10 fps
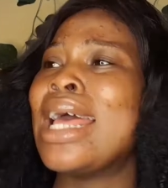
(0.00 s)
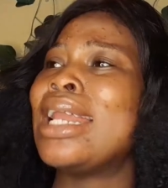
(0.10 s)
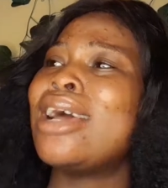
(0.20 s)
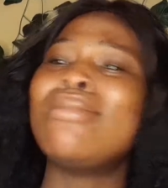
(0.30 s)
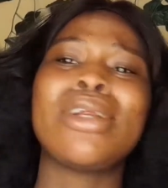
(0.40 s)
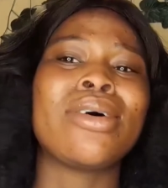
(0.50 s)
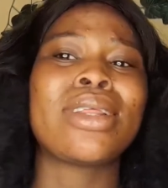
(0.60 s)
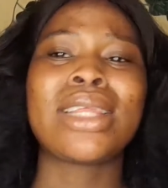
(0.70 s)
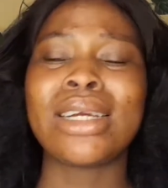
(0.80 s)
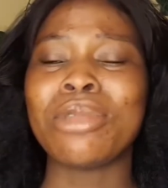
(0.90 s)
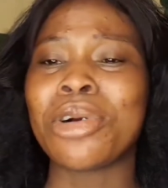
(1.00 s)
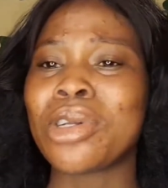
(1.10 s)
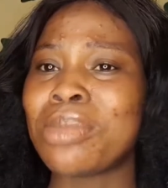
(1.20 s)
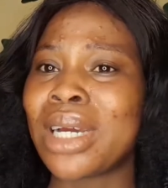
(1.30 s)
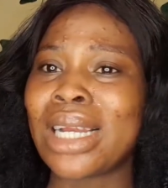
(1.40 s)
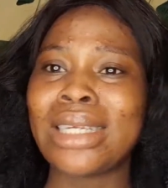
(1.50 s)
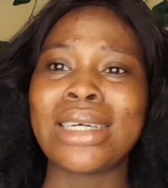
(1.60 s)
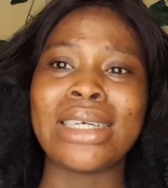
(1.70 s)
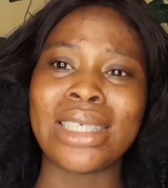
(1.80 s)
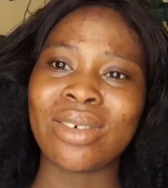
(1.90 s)
Let me not think because my
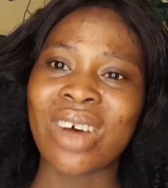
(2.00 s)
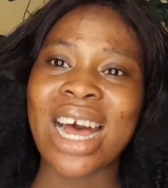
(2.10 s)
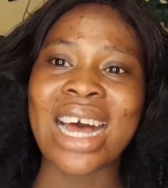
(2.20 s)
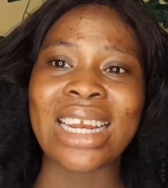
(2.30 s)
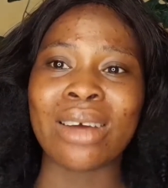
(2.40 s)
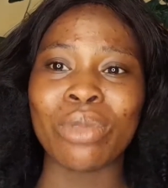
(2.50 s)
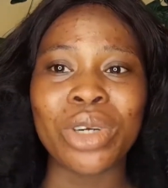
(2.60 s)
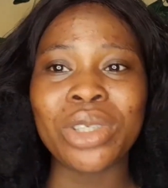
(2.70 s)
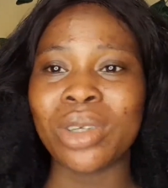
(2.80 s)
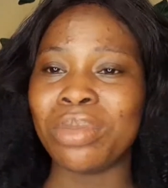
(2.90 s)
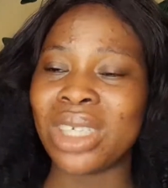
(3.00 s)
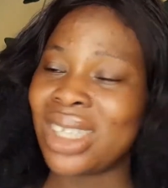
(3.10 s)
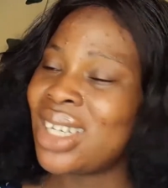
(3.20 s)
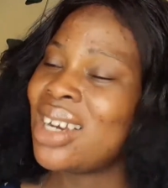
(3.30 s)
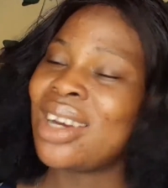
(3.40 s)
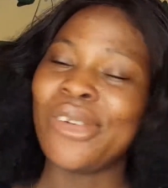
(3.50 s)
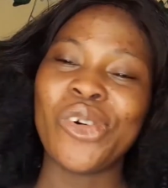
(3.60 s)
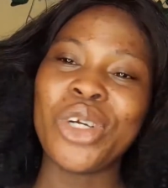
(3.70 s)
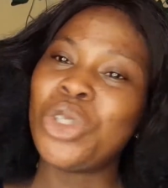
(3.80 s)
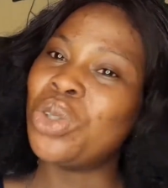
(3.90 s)
clinic is far and I'm going to be
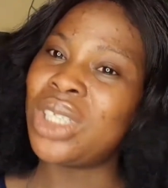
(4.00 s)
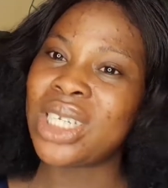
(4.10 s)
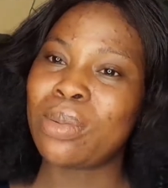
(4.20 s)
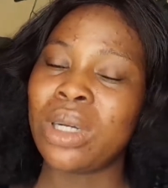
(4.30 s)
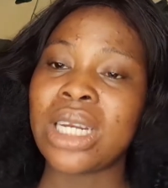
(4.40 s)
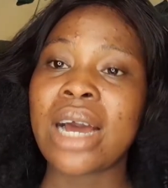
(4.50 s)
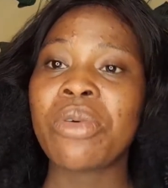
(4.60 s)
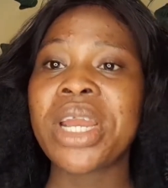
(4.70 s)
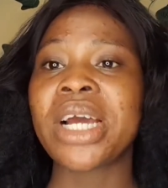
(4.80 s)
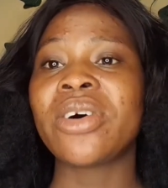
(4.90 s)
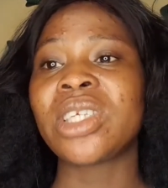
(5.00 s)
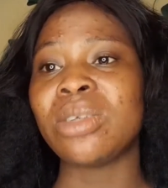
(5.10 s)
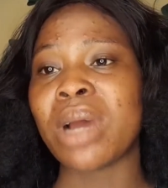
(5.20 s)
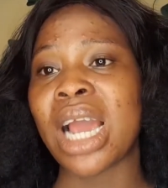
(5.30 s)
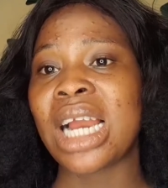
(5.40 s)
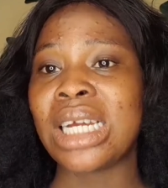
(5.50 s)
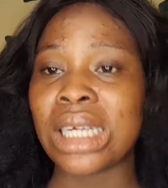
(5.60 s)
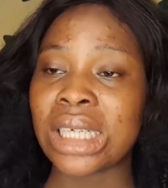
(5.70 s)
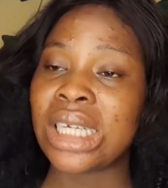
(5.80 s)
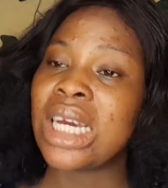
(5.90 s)
going through this pain. And when I got to my clinic,